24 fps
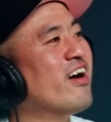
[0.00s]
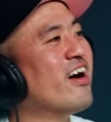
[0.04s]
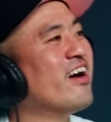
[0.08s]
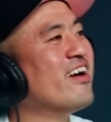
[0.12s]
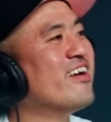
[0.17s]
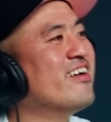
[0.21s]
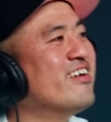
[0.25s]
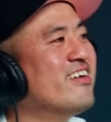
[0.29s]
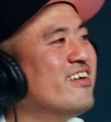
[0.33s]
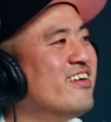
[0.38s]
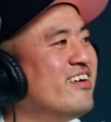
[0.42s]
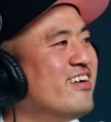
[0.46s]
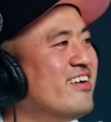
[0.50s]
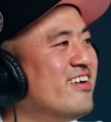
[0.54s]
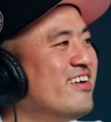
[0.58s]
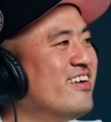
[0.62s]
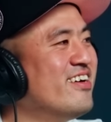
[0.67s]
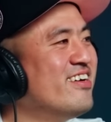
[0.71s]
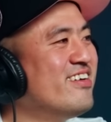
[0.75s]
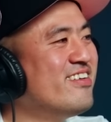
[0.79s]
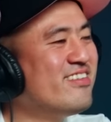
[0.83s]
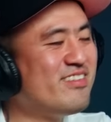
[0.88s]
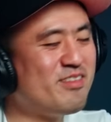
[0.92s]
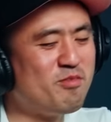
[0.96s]
right.
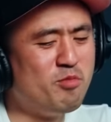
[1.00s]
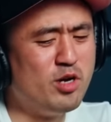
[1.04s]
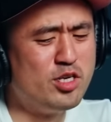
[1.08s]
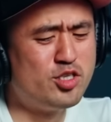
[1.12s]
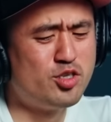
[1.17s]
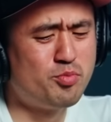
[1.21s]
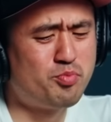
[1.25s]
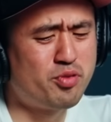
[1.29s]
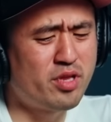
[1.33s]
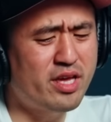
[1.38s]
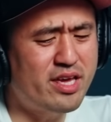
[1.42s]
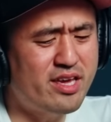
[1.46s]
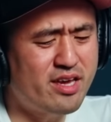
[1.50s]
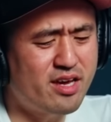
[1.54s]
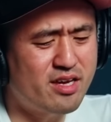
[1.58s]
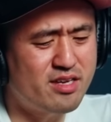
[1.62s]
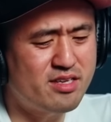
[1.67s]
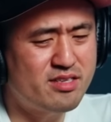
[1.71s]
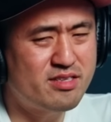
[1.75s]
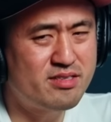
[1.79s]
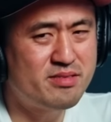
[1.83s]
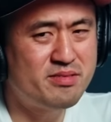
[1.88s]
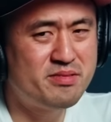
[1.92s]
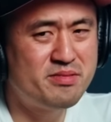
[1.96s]
Where'd you play
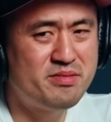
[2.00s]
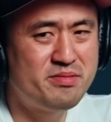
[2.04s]
at?